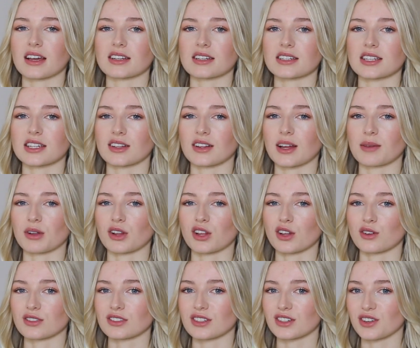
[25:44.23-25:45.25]
until I'm
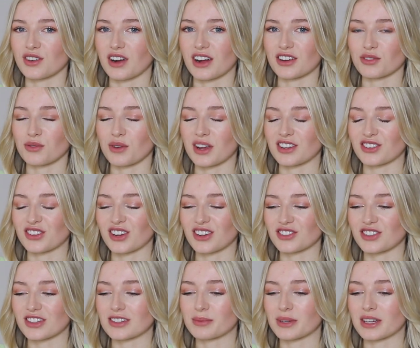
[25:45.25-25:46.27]
closer to graduation
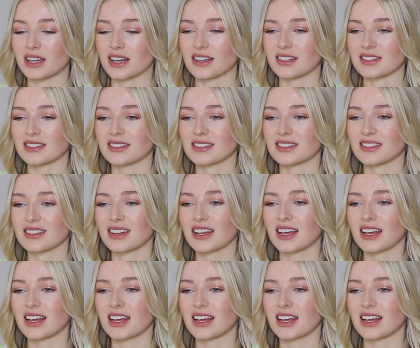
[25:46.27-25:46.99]
just because